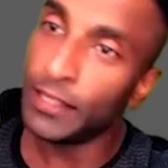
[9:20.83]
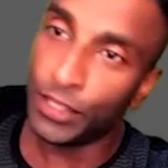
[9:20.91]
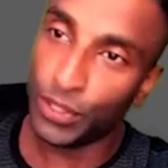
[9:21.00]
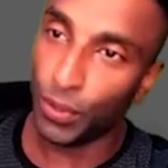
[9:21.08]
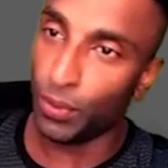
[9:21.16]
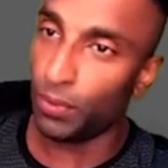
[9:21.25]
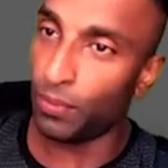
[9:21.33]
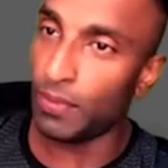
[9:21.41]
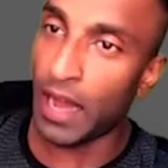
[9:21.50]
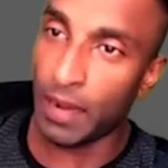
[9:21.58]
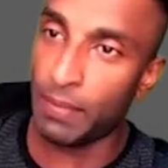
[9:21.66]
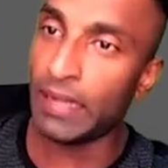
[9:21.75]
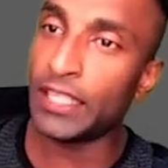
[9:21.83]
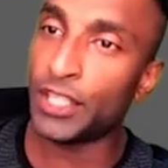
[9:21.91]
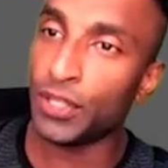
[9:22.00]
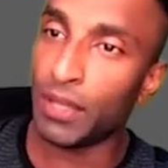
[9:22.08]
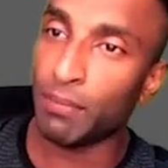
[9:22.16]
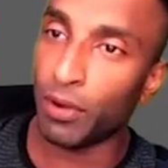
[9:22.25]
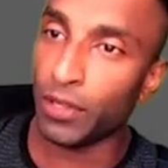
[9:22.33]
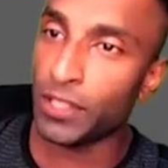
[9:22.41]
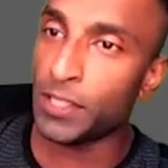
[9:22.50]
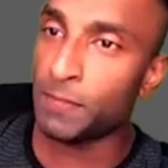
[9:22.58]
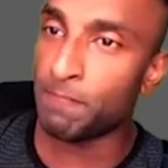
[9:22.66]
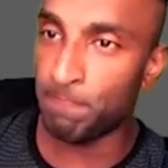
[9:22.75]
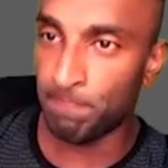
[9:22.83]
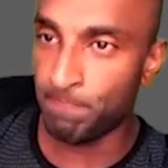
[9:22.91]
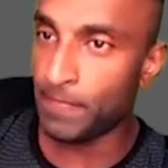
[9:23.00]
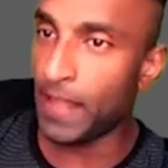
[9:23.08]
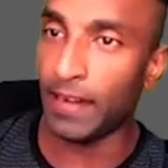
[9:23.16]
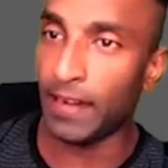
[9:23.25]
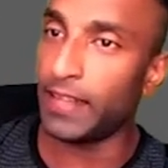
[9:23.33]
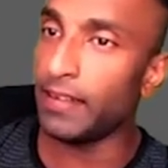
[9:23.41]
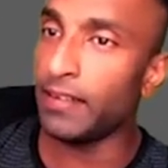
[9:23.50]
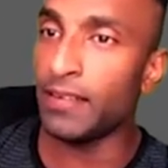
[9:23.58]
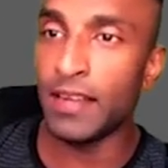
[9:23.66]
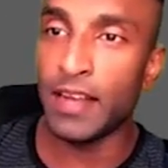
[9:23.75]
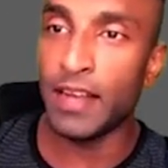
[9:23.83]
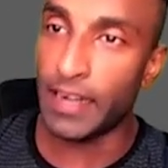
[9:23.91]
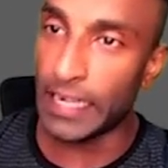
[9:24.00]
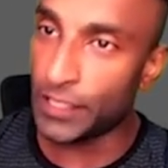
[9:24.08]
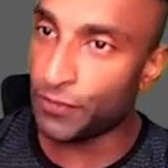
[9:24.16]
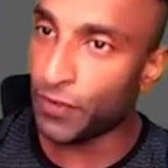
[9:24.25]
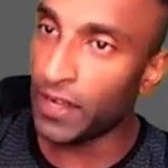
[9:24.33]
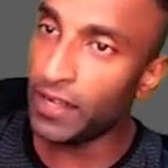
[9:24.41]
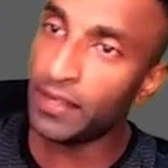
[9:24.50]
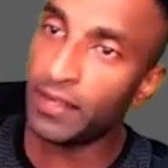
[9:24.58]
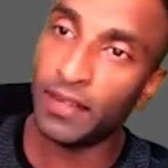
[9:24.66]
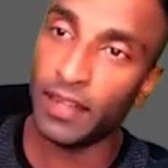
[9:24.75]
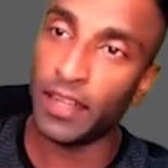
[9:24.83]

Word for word: So RBI issue the bonds and then raise fund,